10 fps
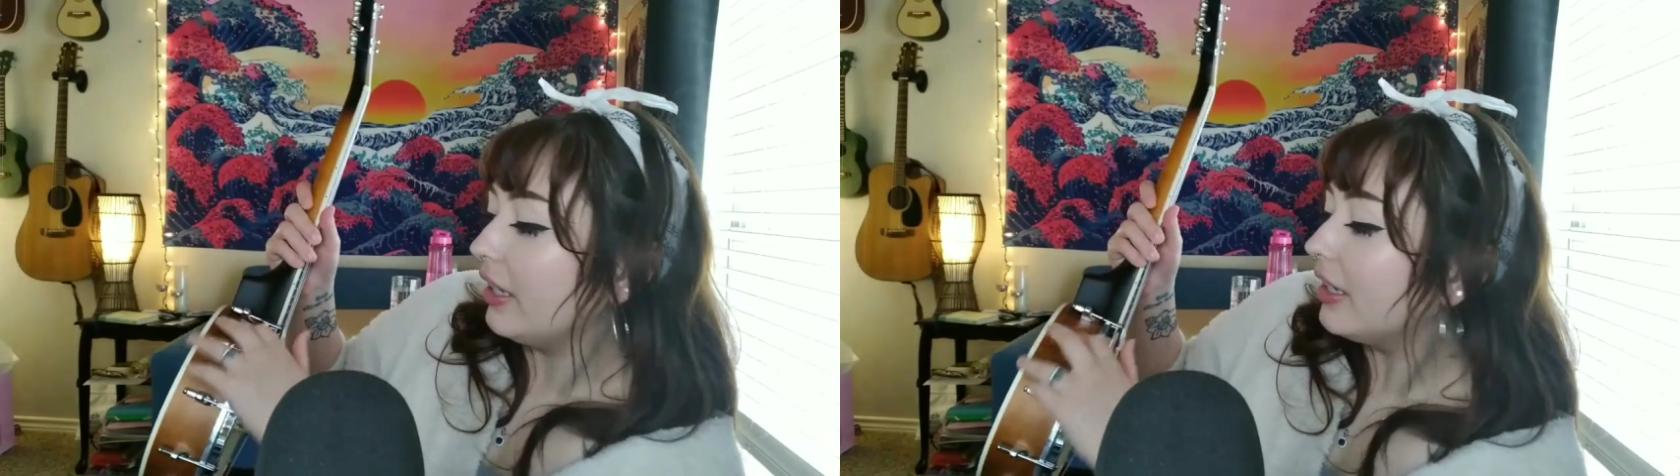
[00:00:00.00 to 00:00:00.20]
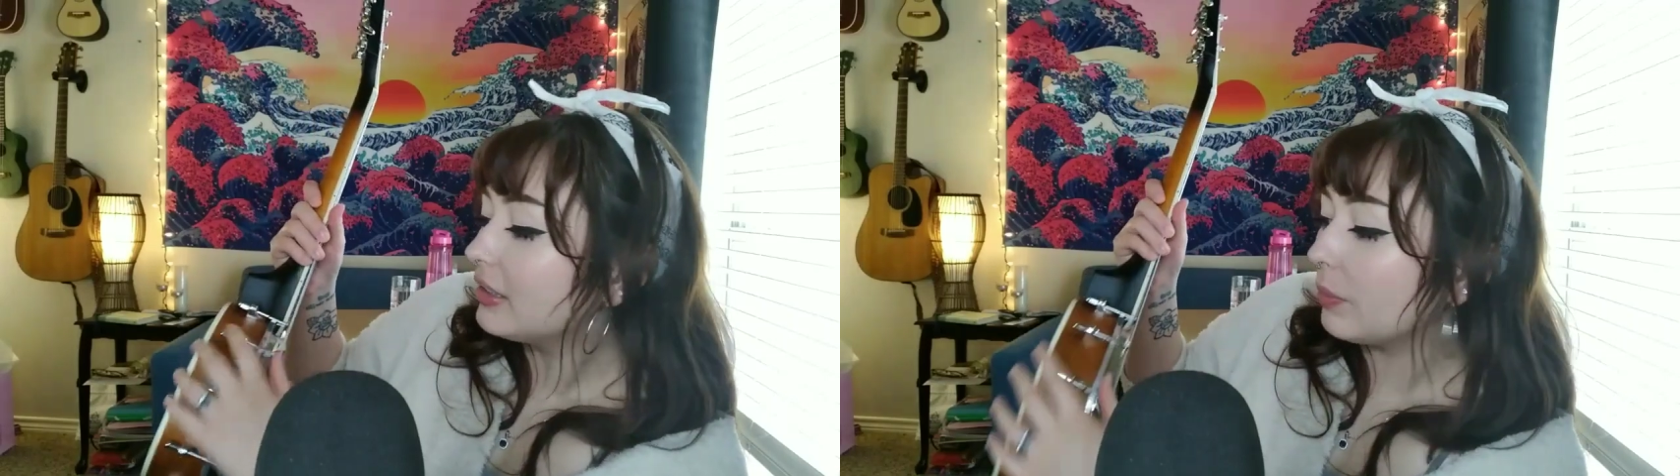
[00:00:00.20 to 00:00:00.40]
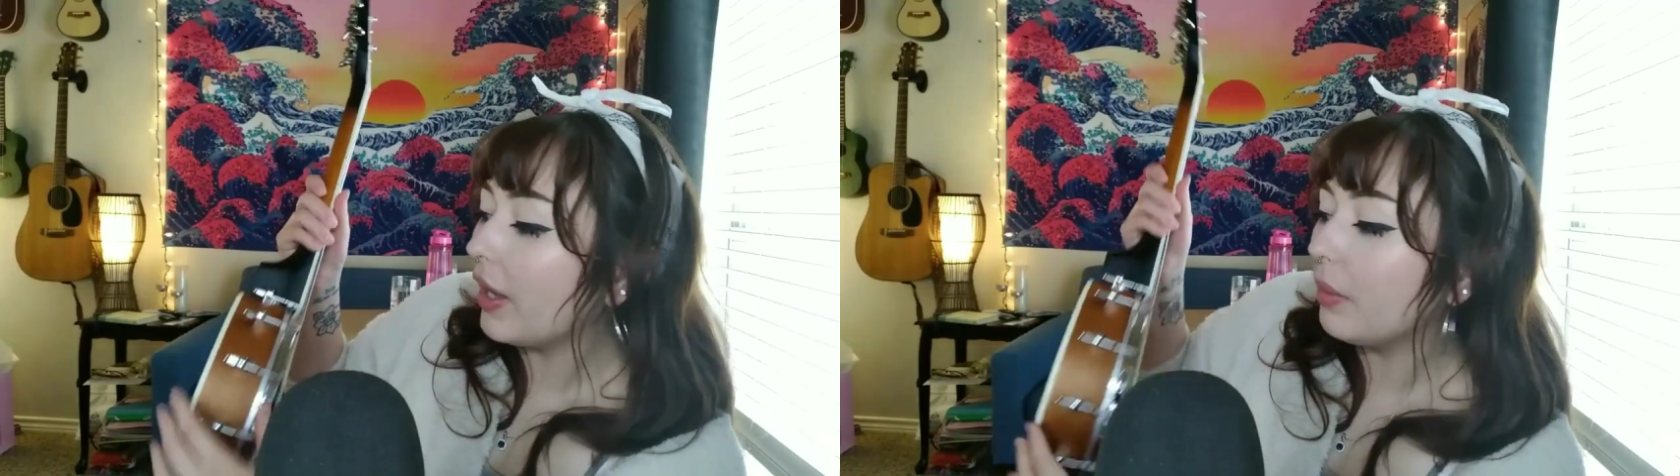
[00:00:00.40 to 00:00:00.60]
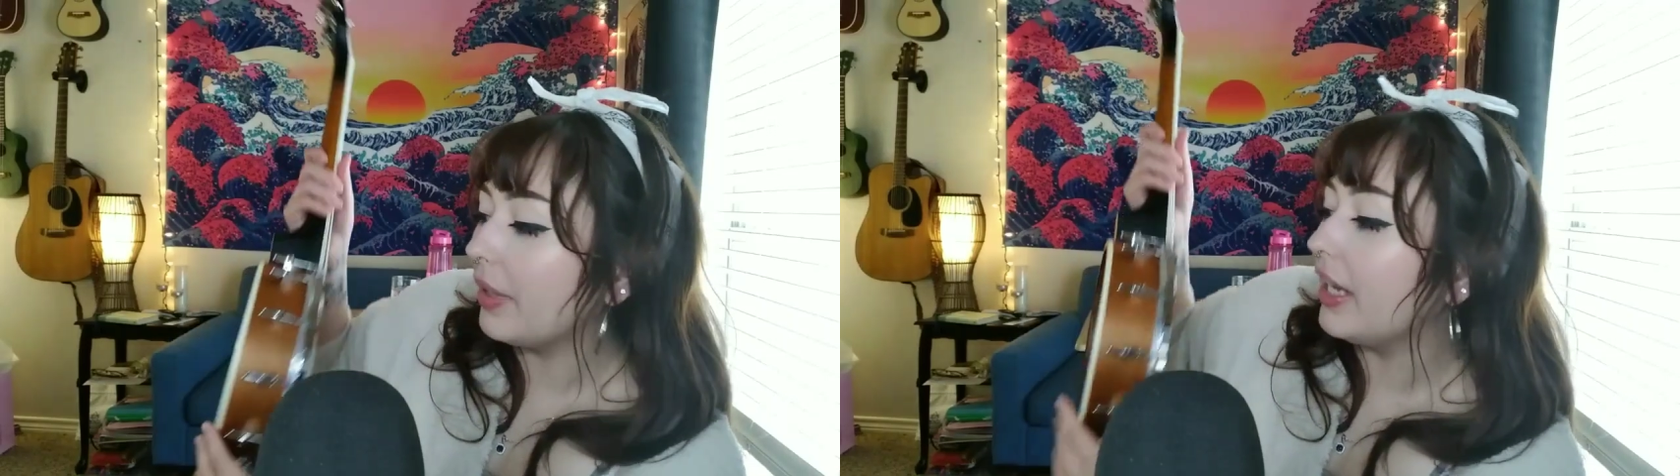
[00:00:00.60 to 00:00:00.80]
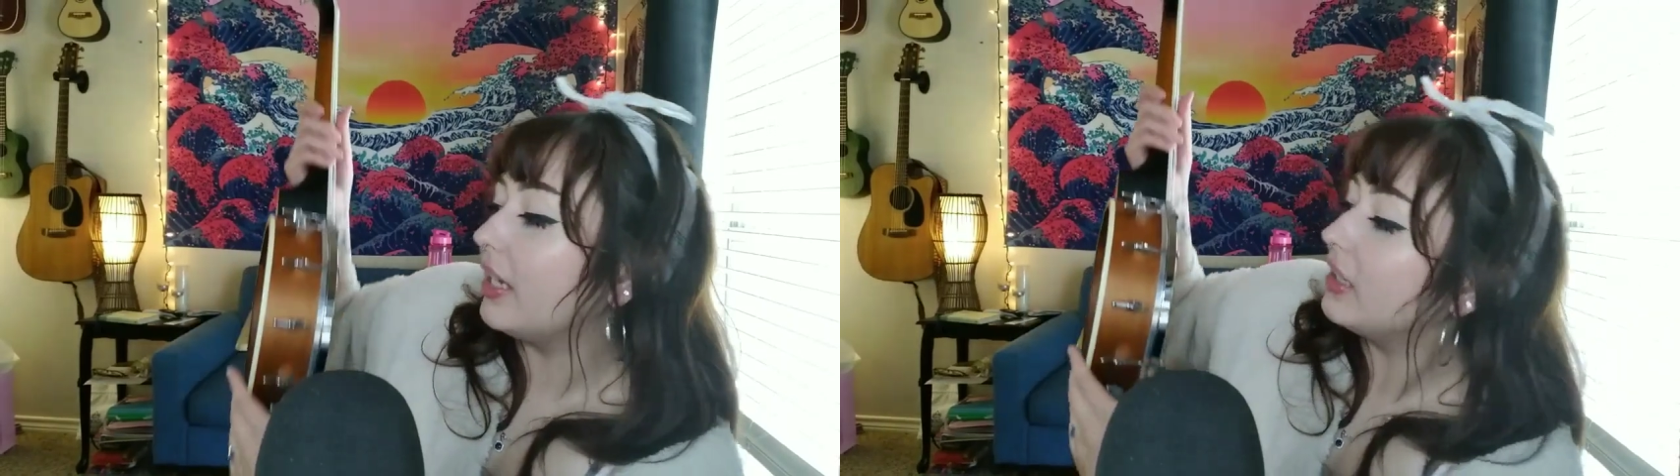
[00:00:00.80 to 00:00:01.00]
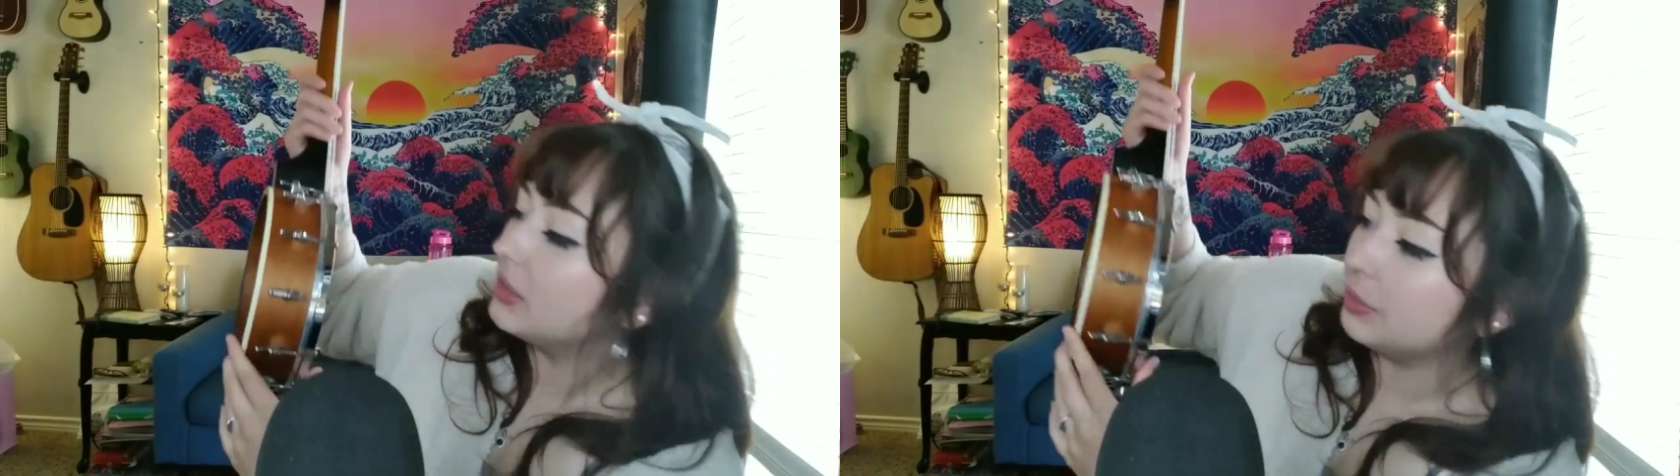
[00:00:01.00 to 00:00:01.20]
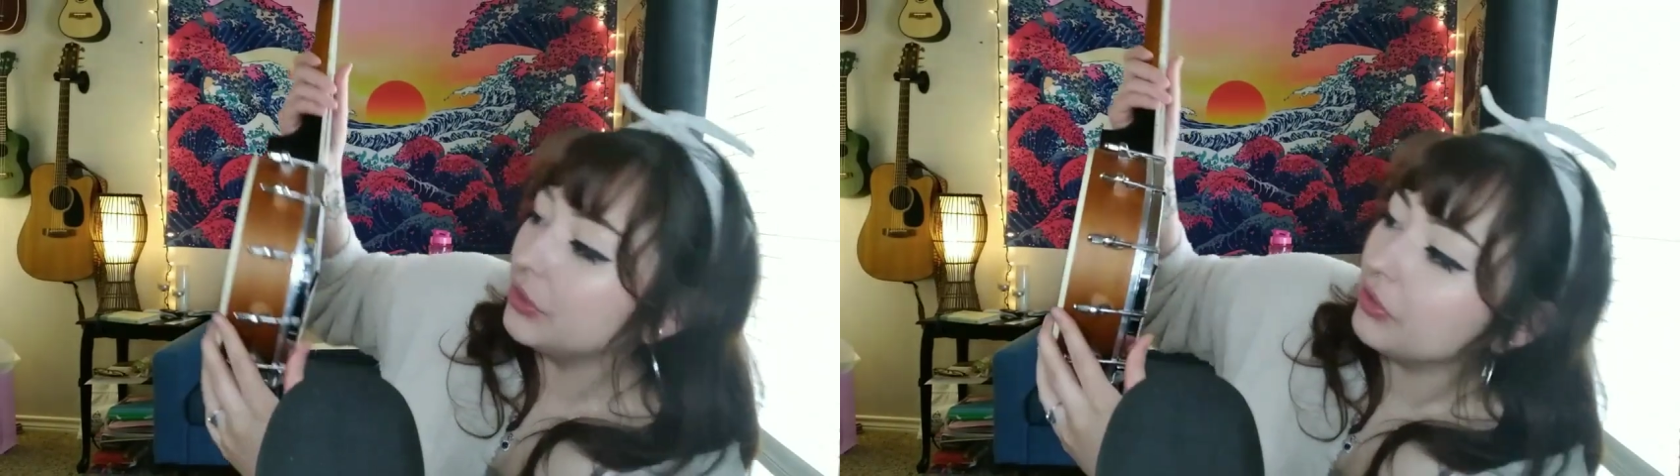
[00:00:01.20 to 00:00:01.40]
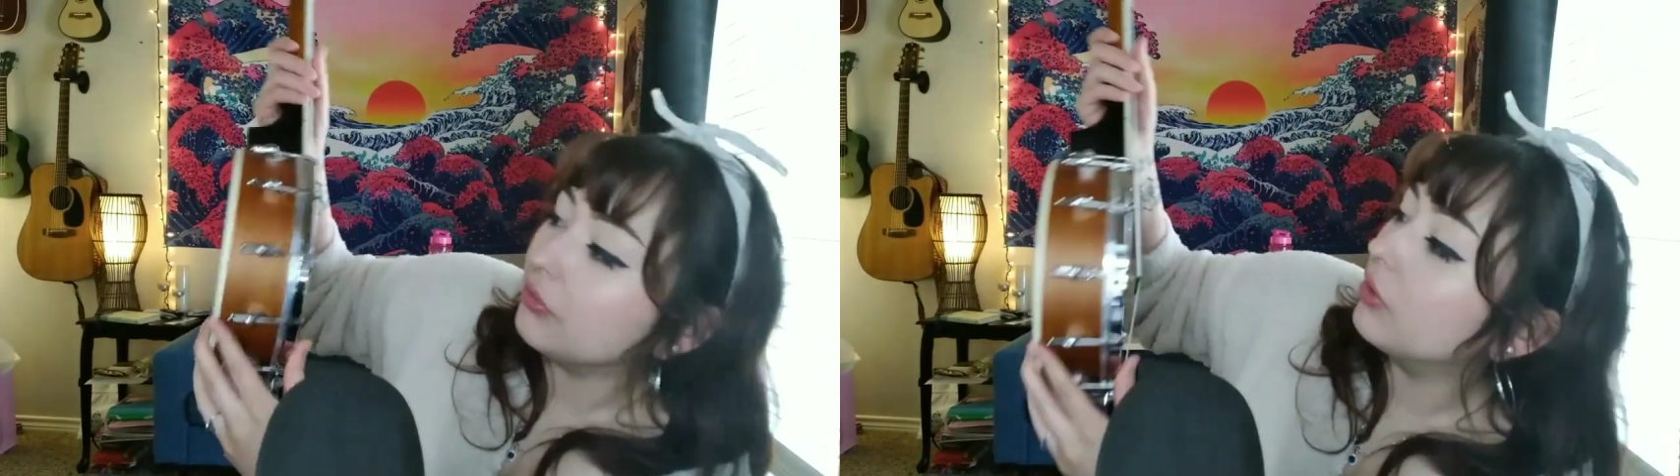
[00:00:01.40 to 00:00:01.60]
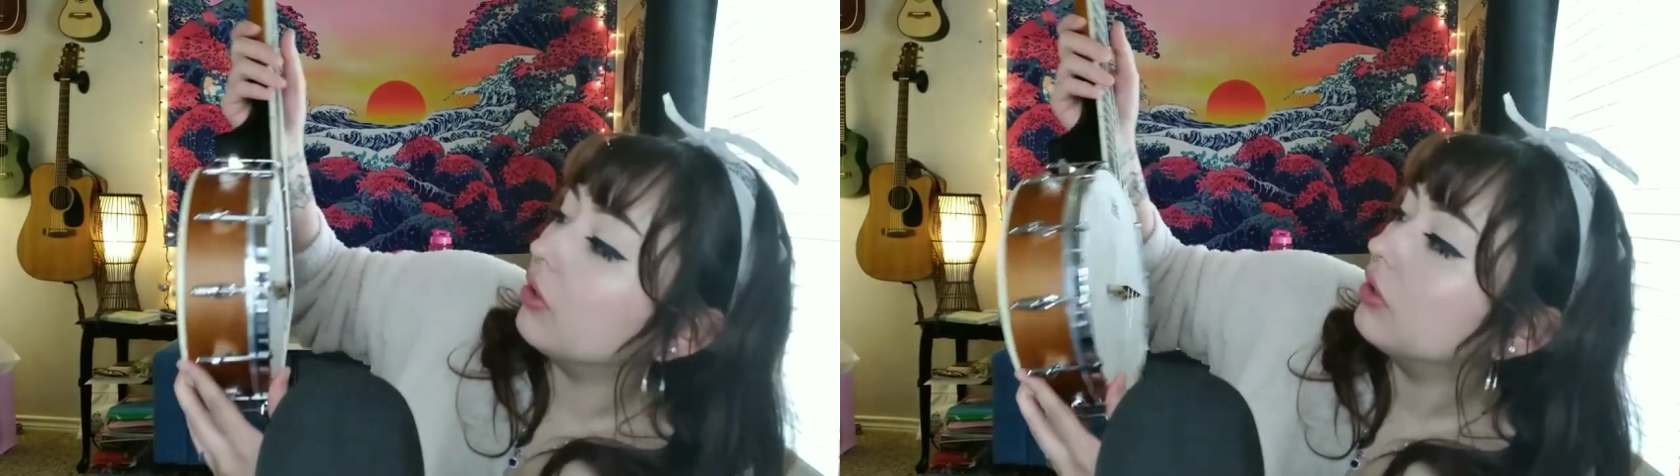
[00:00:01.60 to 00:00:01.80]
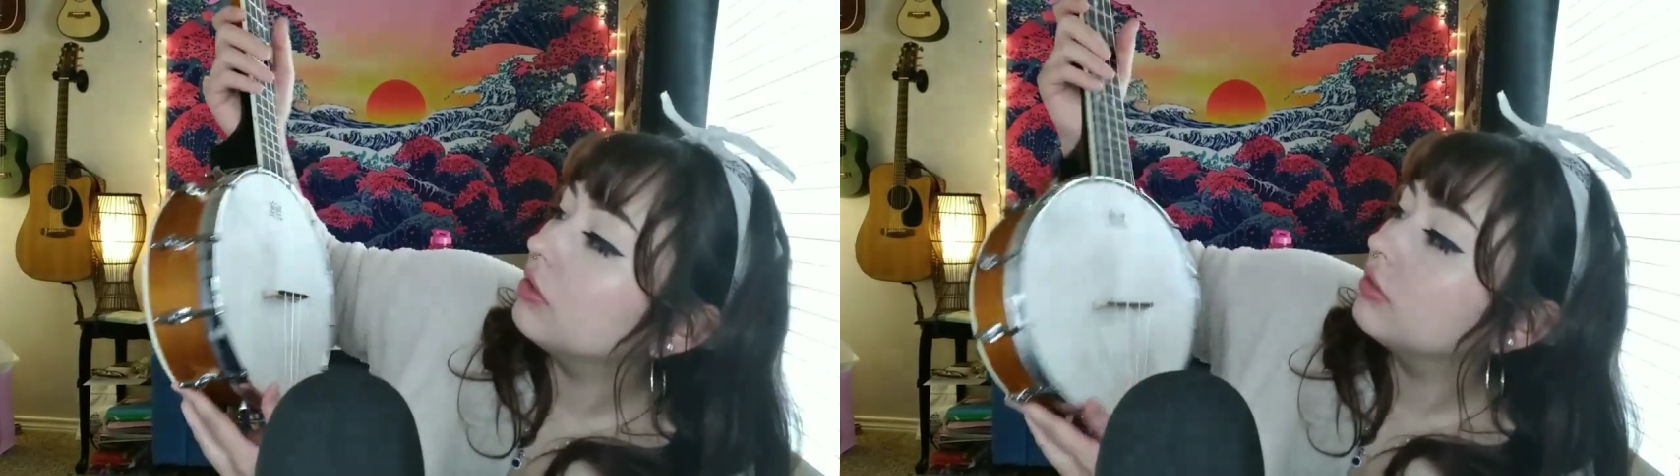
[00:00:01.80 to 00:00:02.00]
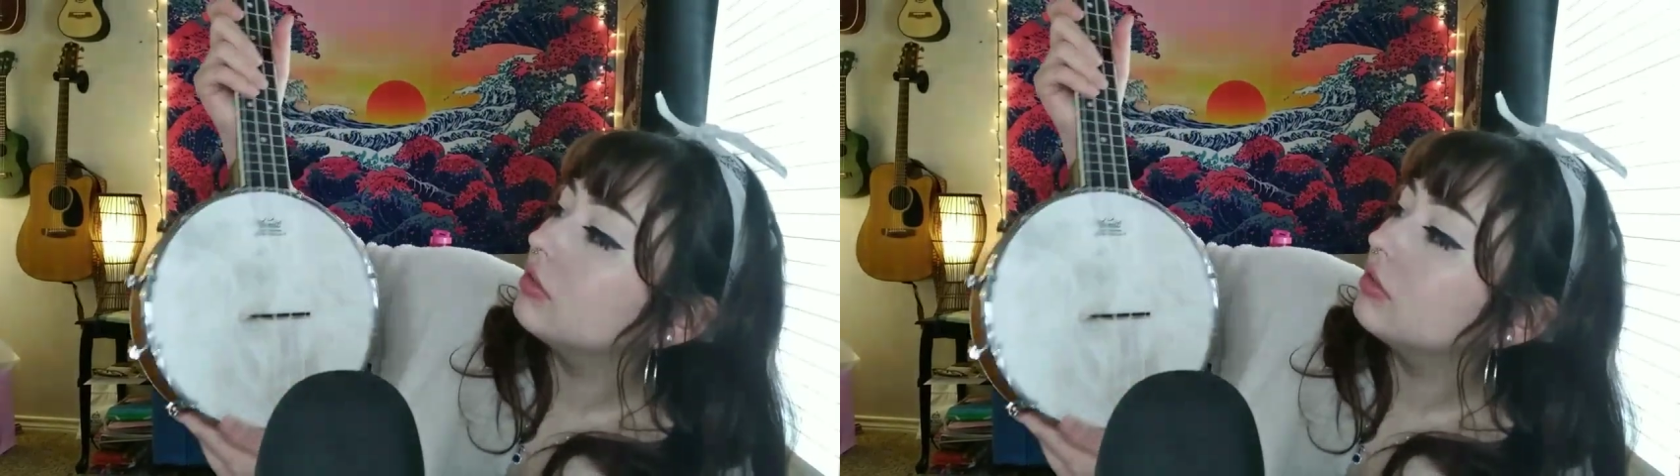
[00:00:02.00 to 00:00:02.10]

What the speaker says: It's well made. It's beautiful.